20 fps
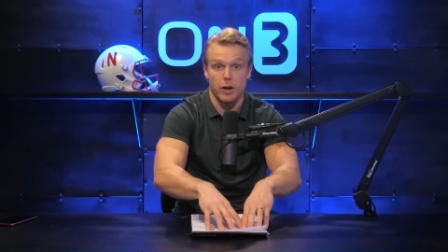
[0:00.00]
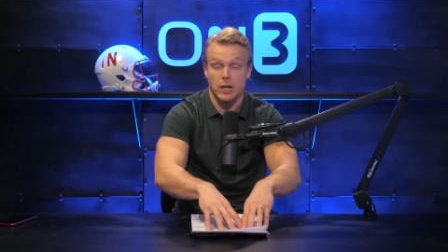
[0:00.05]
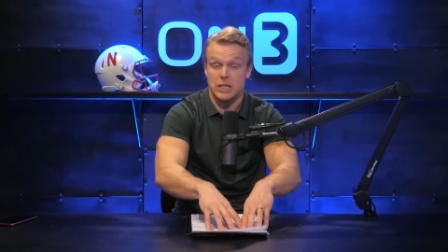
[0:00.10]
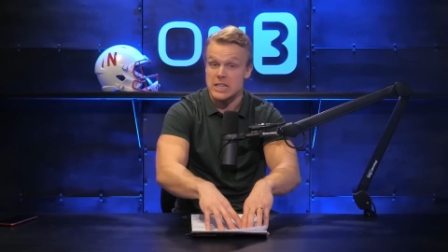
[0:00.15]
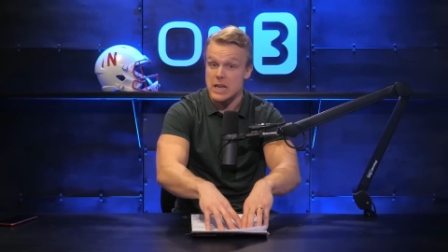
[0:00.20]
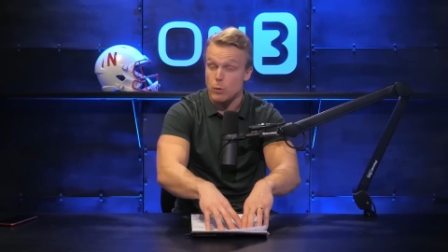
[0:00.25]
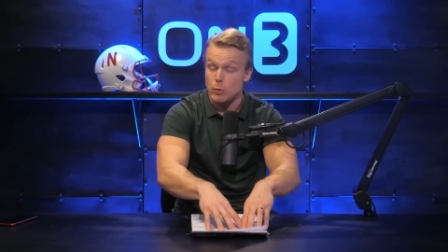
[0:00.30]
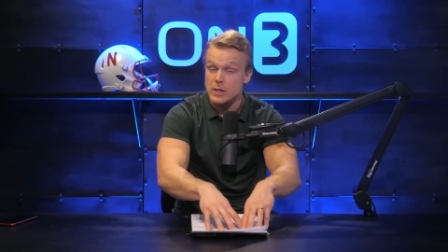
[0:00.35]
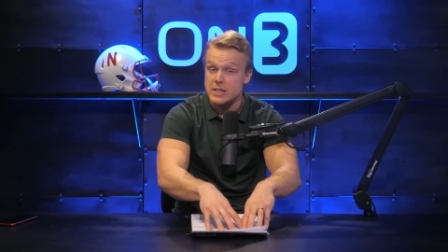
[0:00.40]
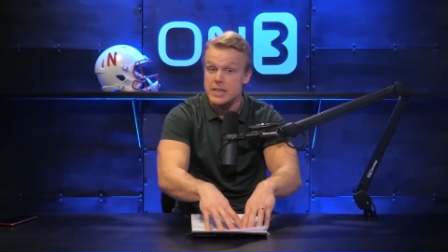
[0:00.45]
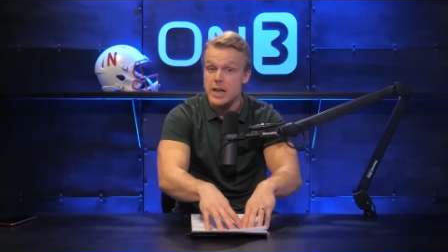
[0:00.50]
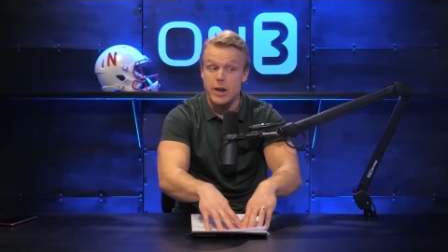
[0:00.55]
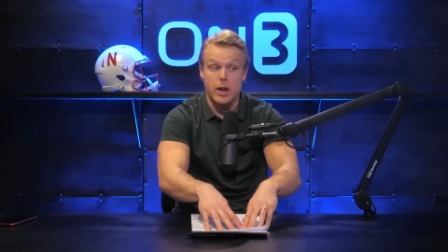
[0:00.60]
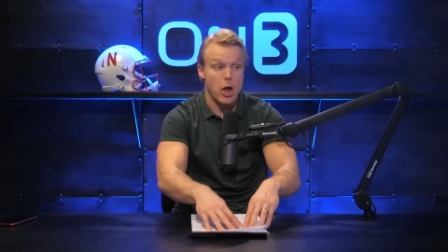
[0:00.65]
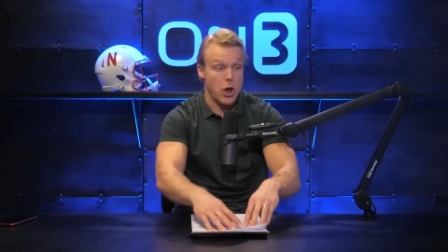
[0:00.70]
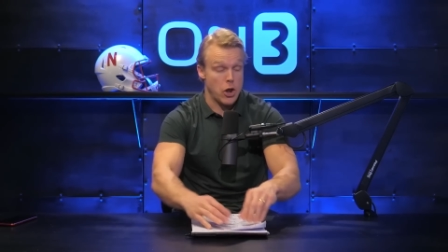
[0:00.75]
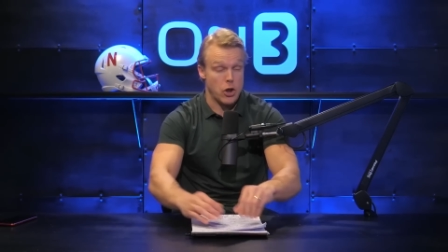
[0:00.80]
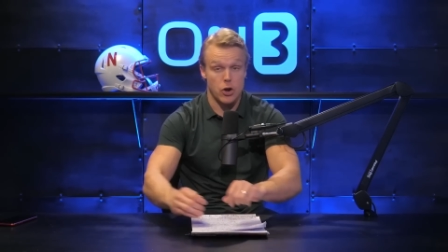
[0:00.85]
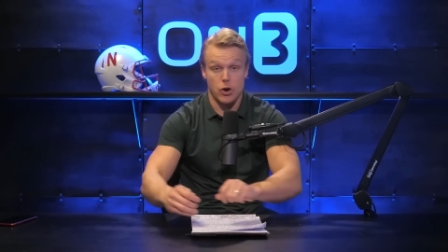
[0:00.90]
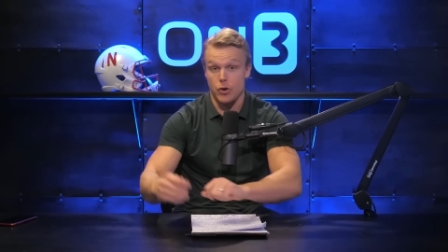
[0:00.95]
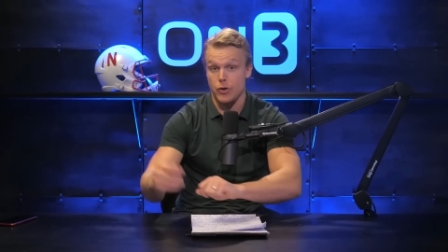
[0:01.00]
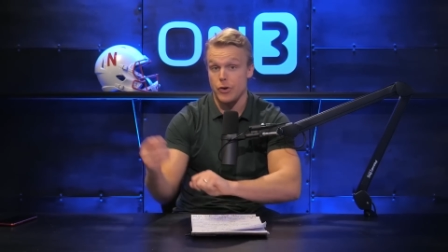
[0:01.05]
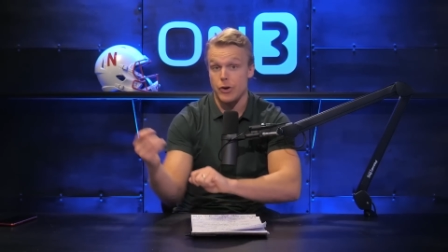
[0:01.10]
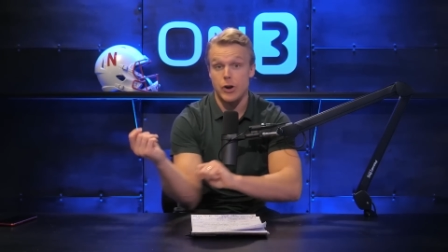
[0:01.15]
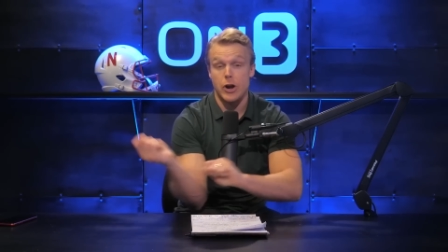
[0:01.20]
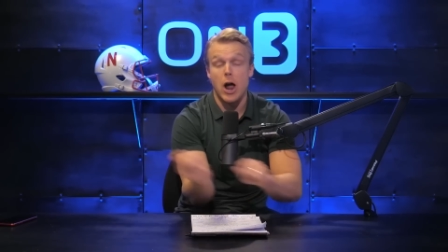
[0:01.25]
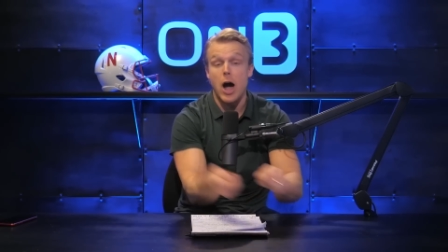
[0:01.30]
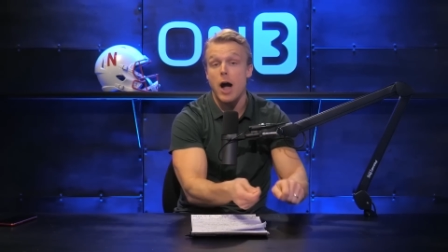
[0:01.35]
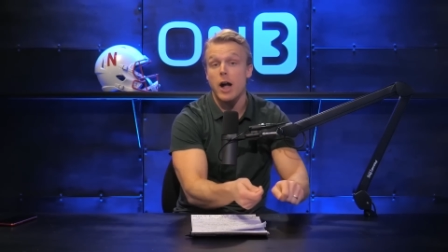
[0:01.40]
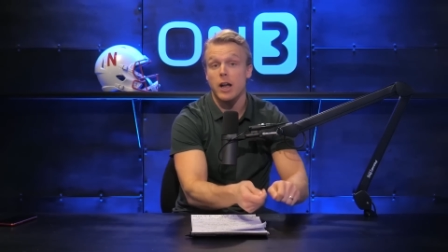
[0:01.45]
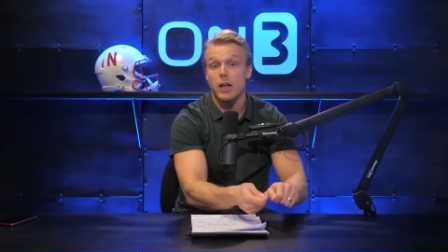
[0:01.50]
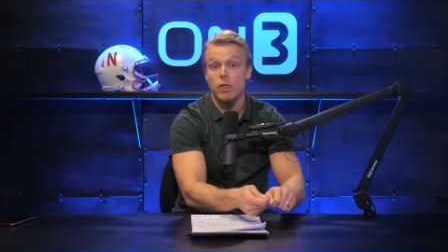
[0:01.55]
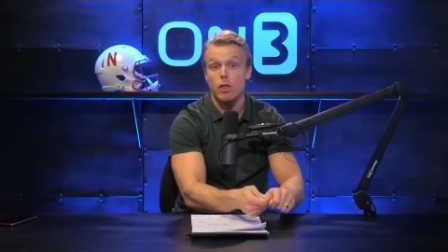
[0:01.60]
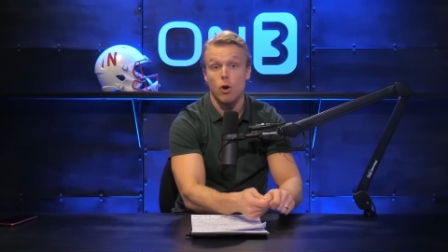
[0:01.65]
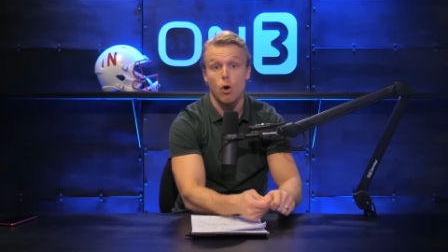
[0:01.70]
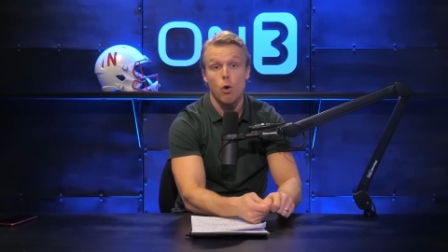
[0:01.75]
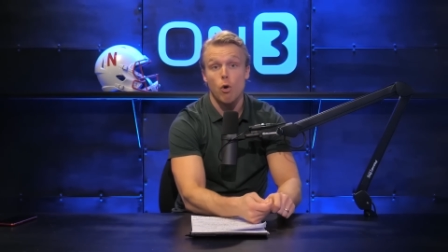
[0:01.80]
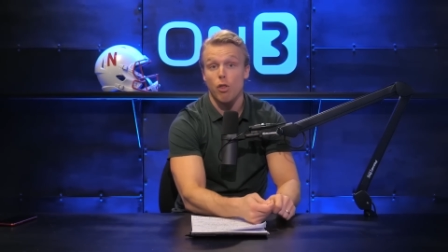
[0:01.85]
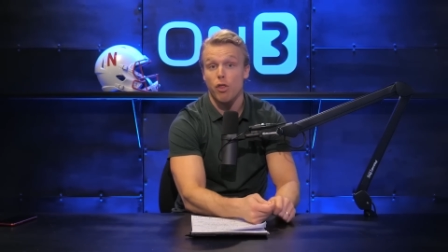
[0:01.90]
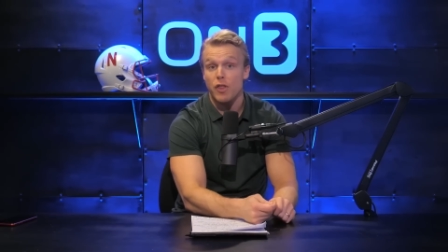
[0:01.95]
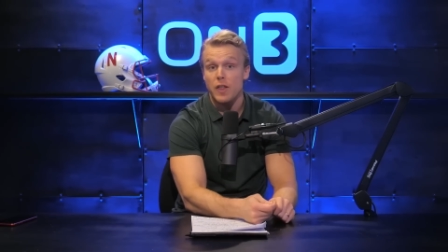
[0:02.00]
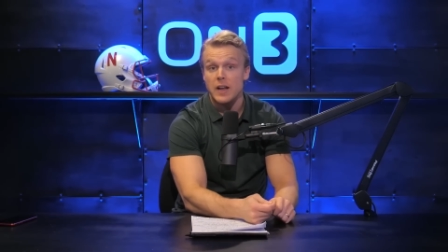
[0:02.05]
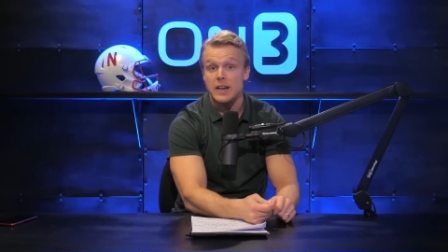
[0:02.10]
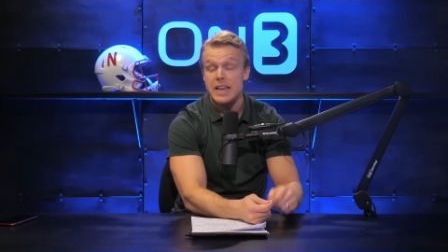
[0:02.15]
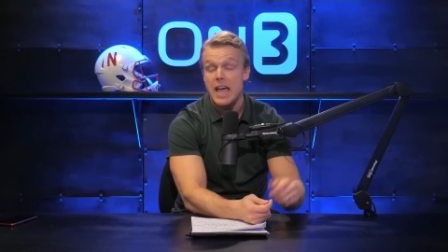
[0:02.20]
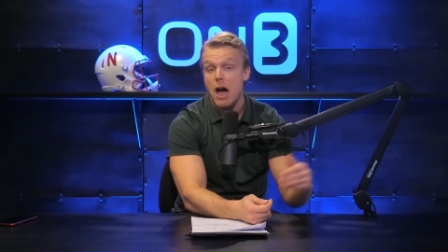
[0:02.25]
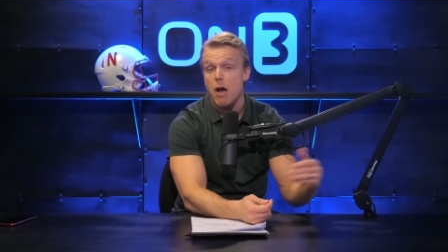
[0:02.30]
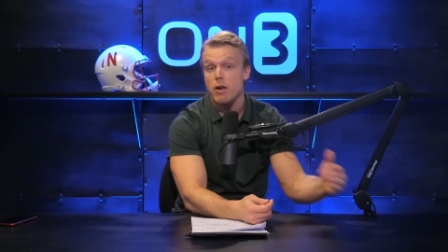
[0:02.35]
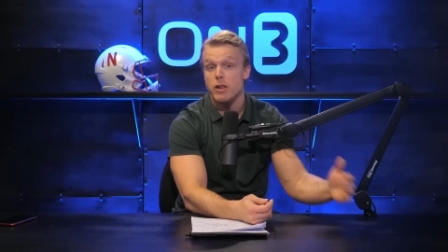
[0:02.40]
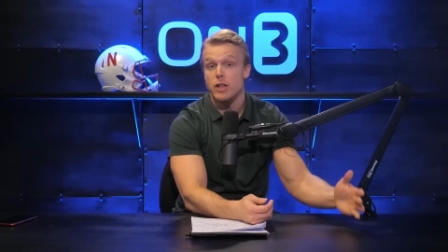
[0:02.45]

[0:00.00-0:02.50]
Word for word: It's like we said, you're knocking the whole thing down in